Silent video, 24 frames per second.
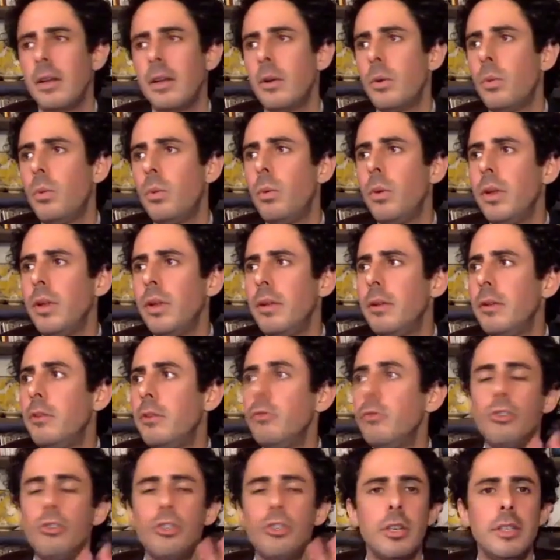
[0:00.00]
we
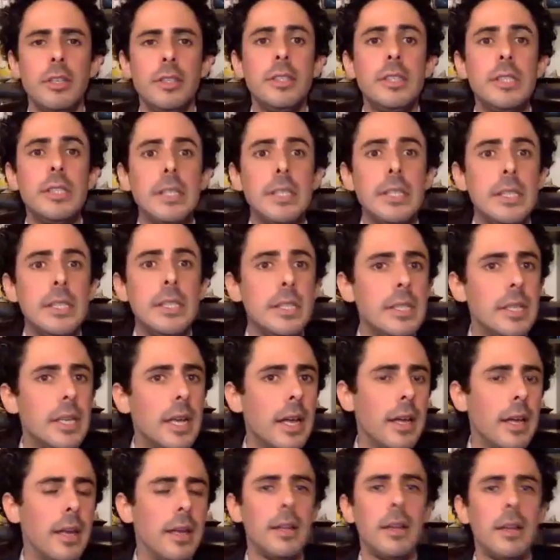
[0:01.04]
usually see,
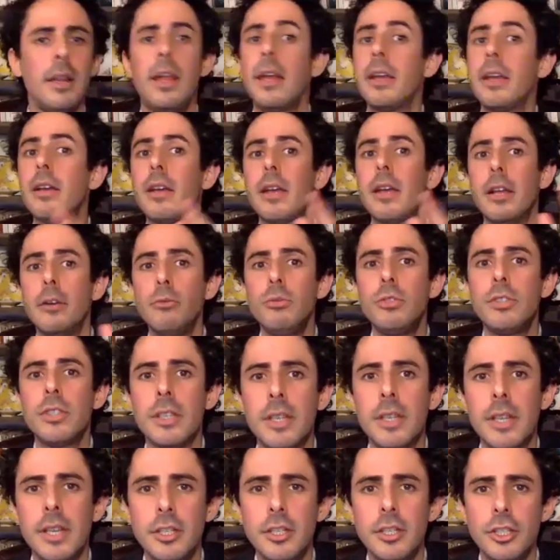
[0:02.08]
like
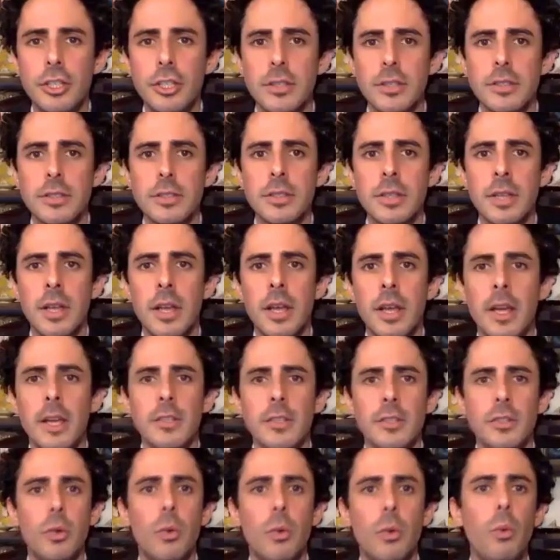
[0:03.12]
hallucinations.
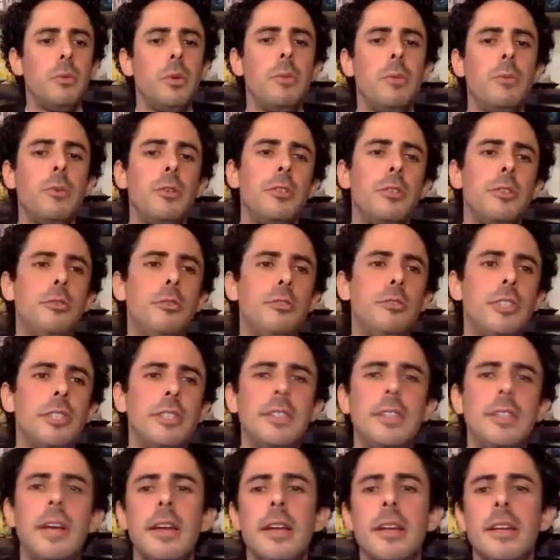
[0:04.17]
So we would usually
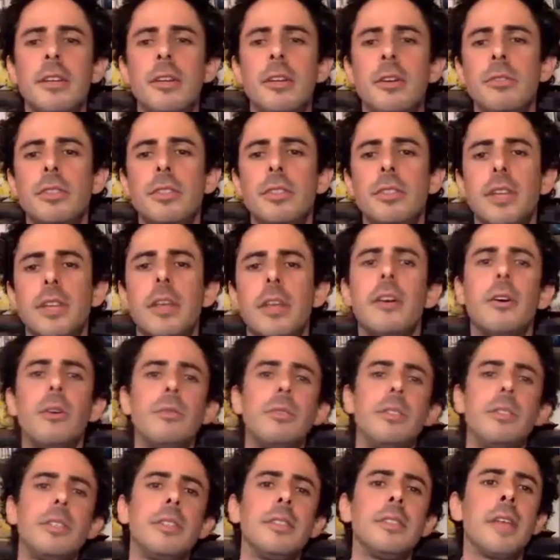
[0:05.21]
diagnose
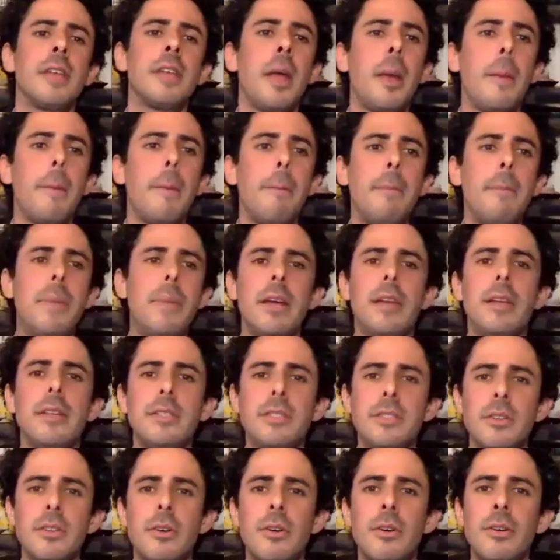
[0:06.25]
psychosis
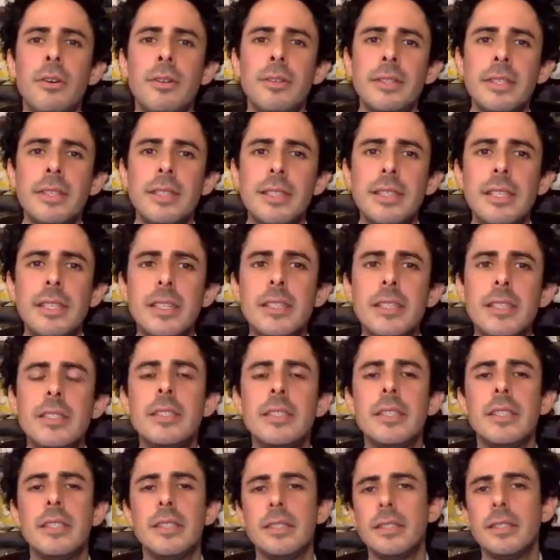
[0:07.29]
based on
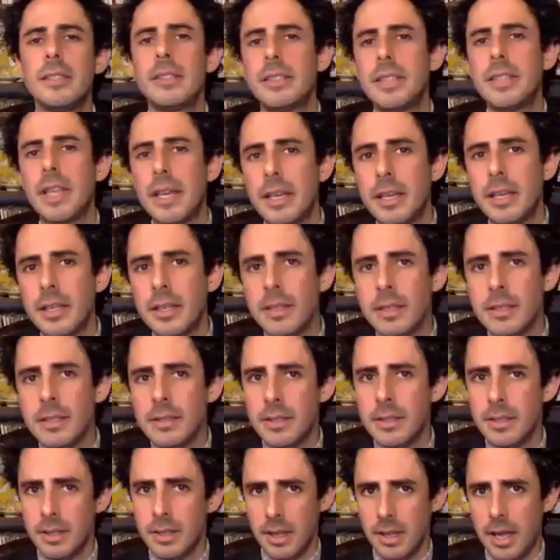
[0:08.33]
this second
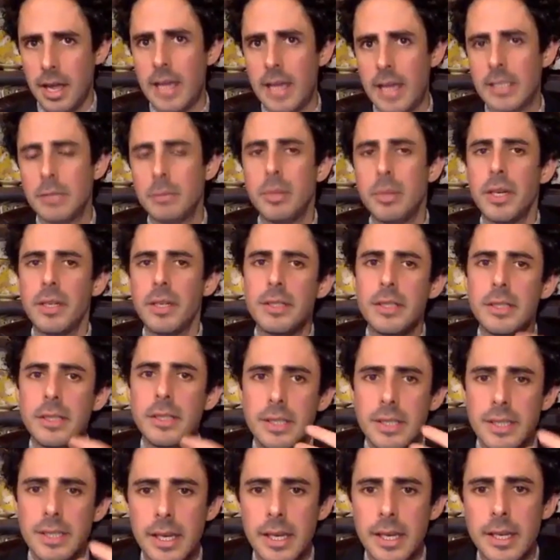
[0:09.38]
aspect, this
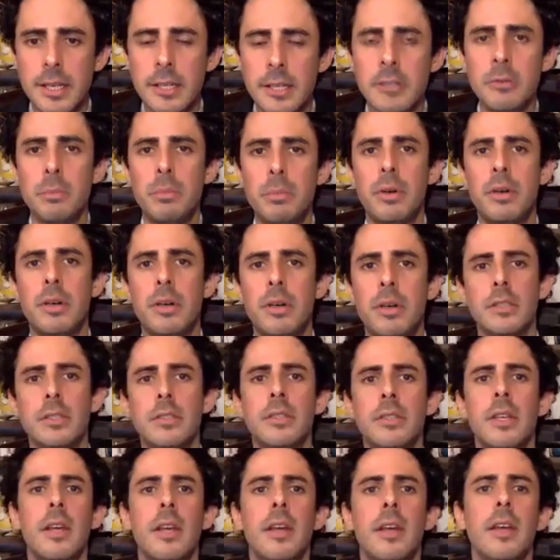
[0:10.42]
second
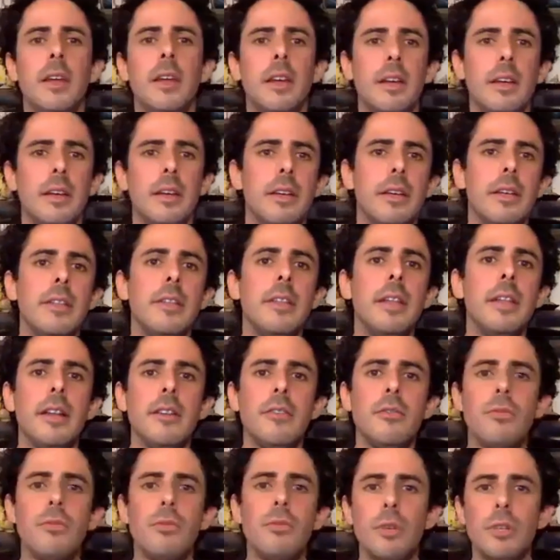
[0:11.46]
part
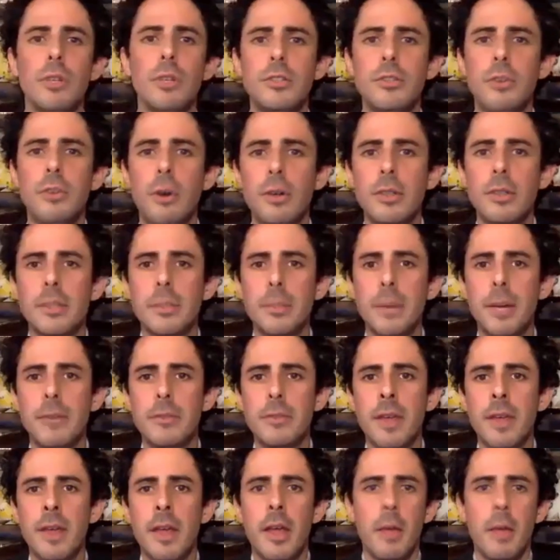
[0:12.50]
that Freud talks about.
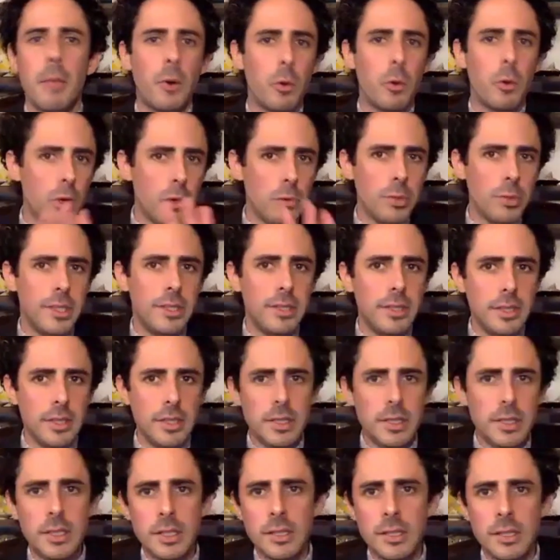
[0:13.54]
But what we see
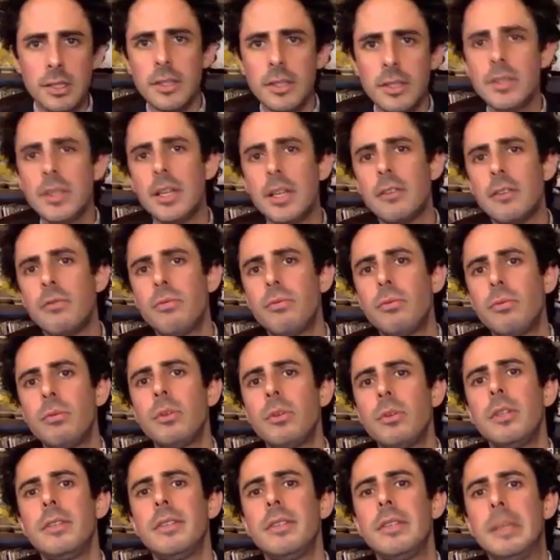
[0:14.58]
here is that
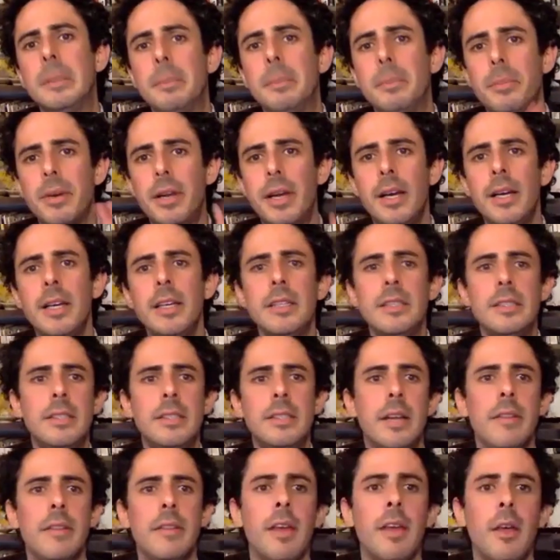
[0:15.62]
Freud implies
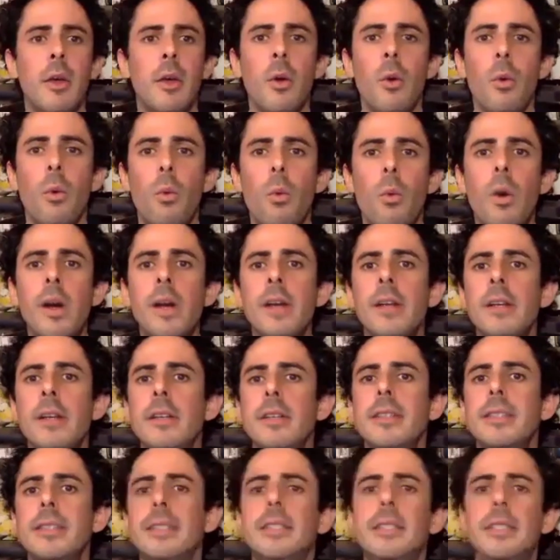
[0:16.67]
that
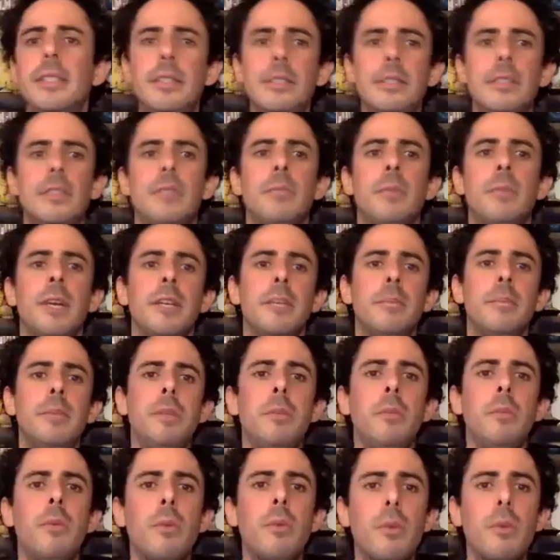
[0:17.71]
while these might be
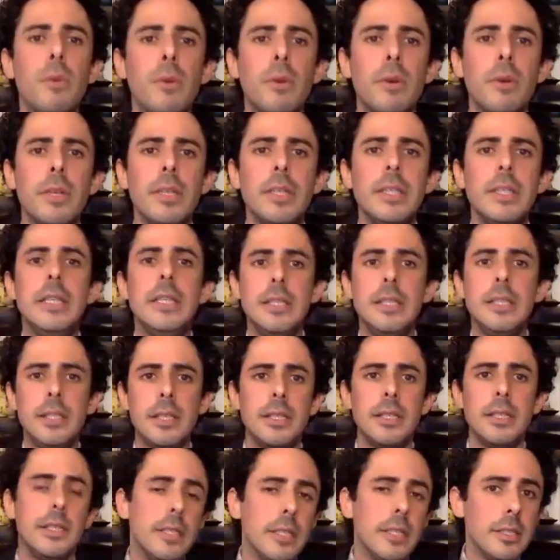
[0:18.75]
more
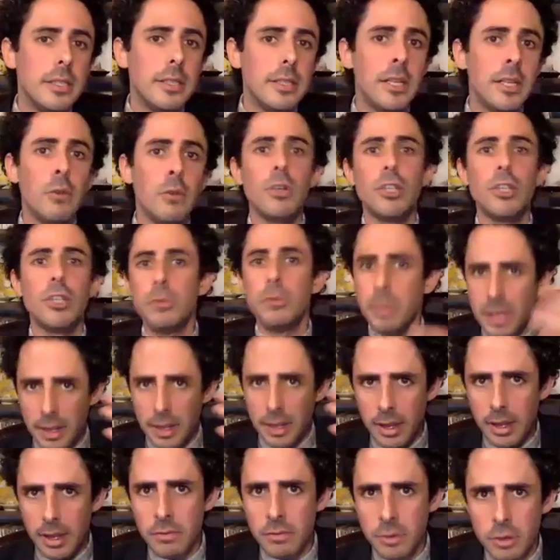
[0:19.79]
easily distinguished
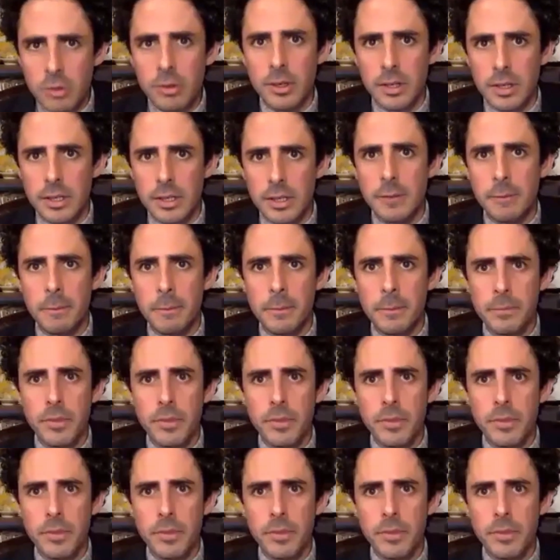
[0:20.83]
behaviorally,